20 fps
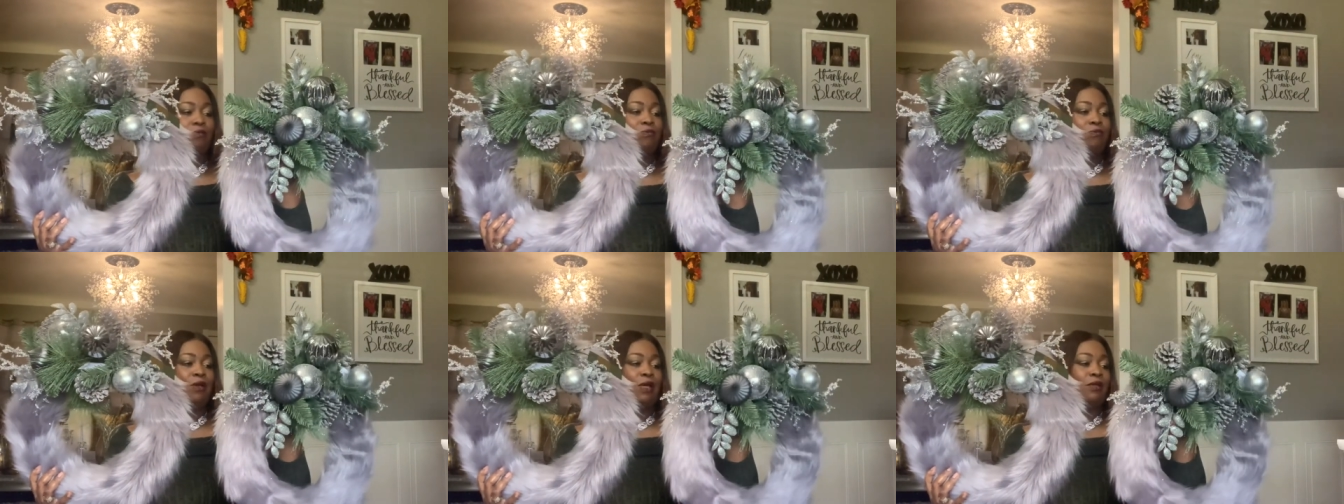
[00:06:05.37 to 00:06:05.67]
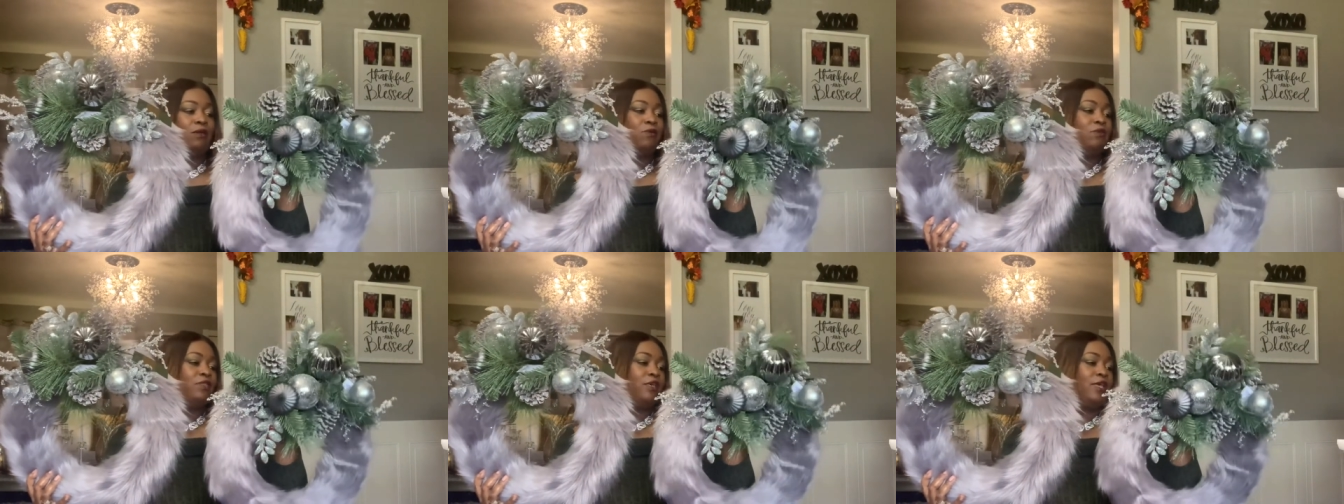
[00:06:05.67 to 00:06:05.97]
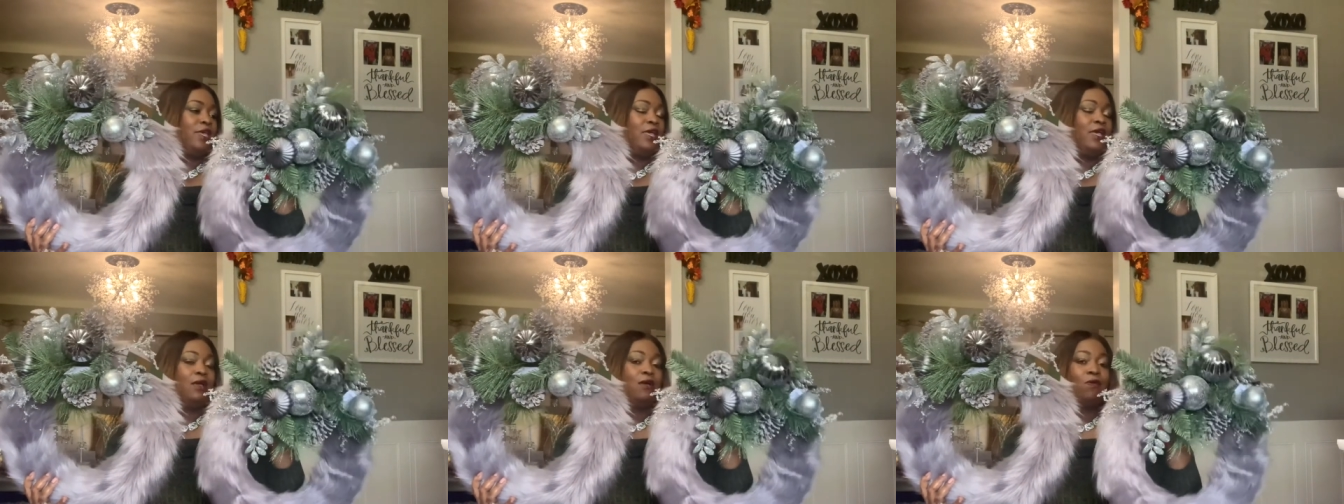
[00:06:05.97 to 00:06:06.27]
I know they
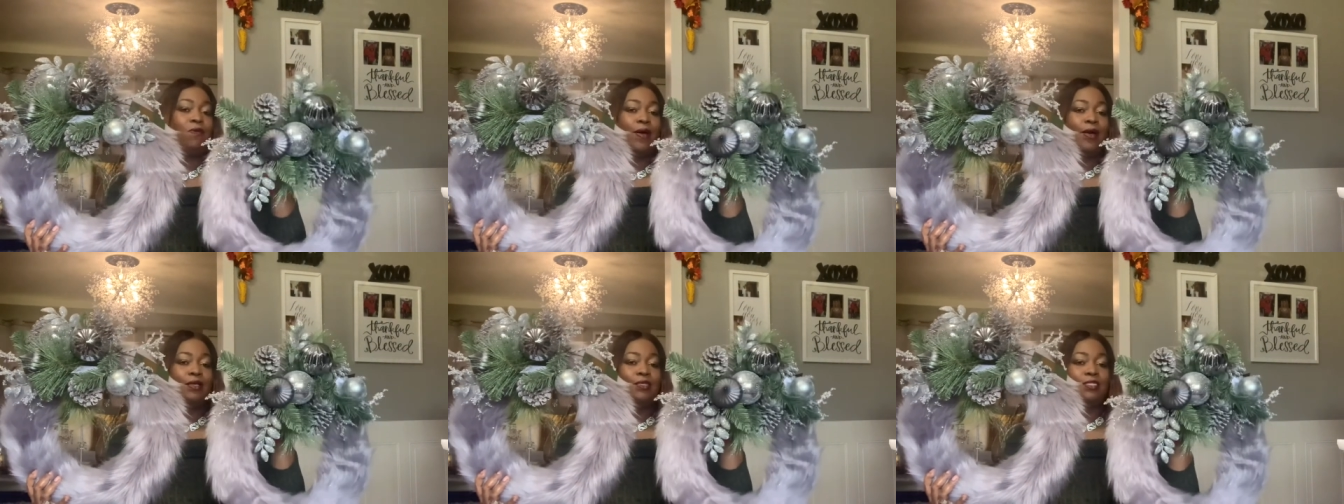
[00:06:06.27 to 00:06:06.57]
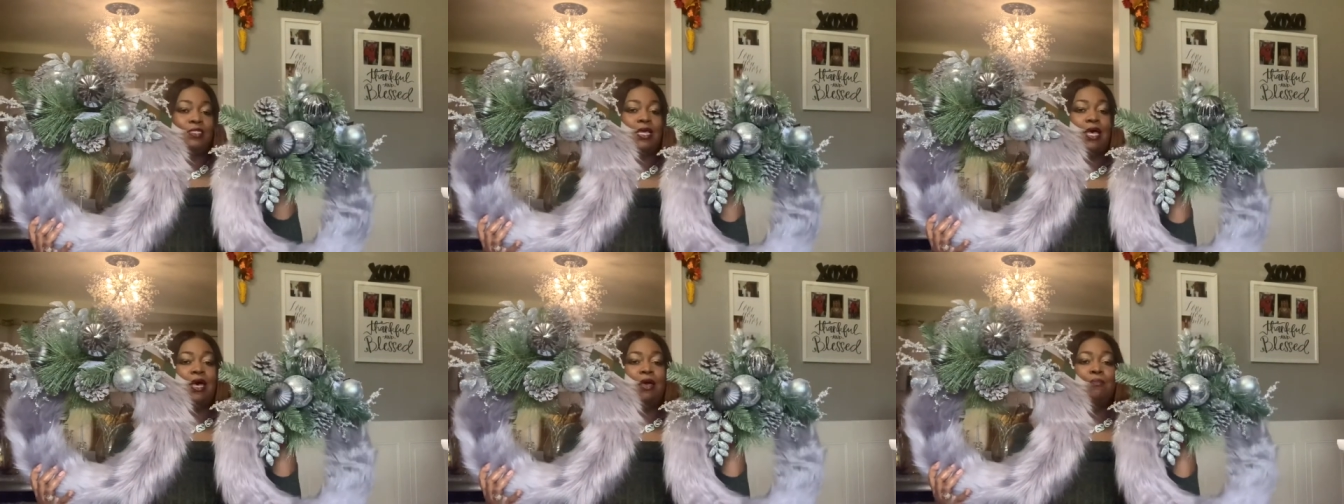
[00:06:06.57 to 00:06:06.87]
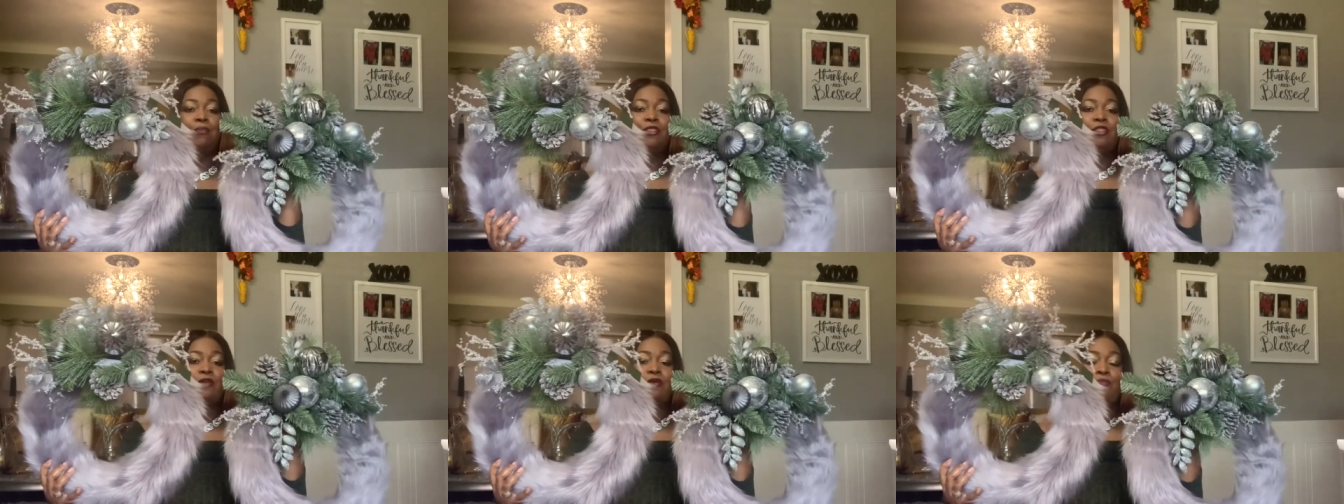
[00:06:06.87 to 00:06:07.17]
can't go outside,
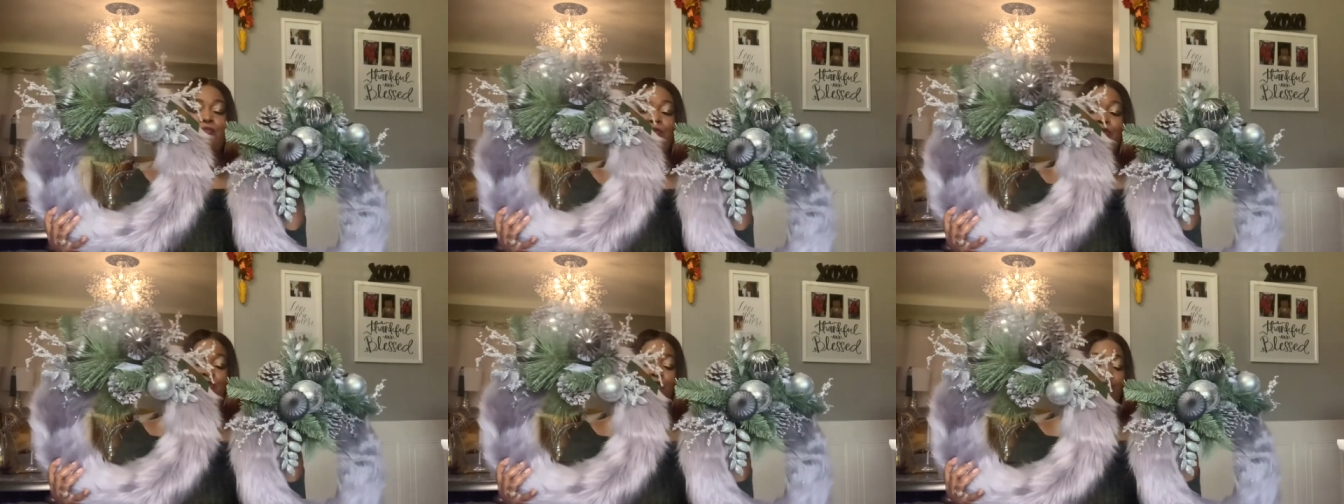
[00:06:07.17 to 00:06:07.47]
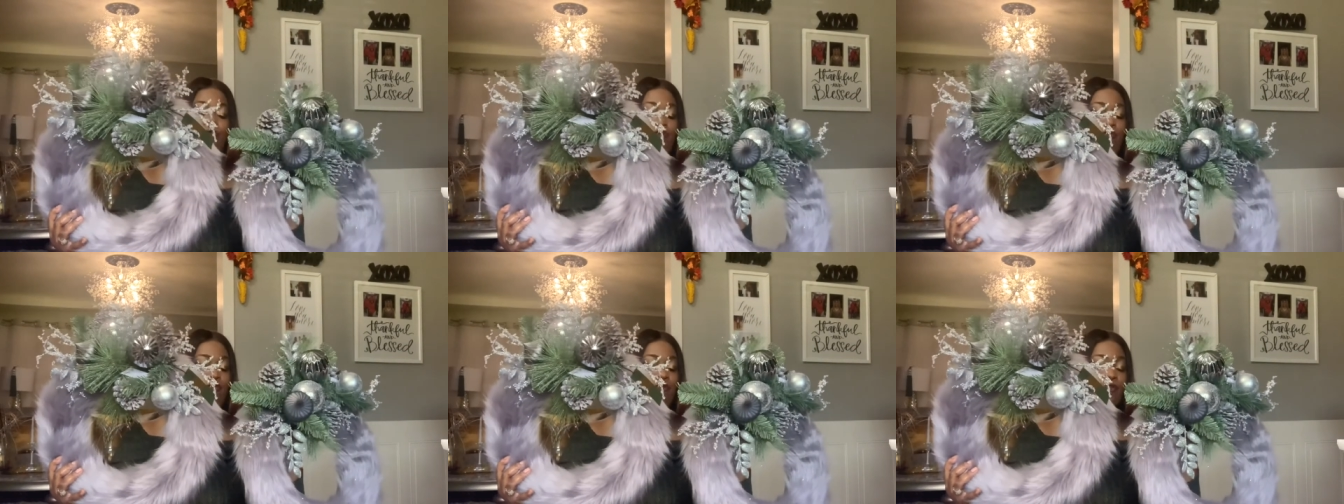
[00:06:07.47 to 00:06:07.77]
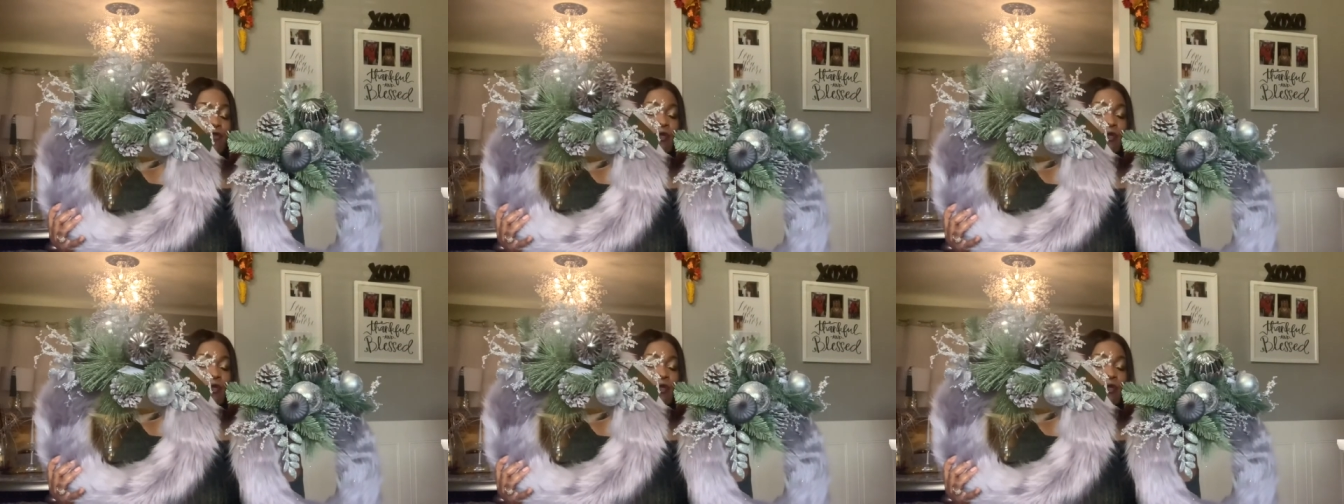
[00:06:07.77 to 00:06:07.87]
but they're beautiful.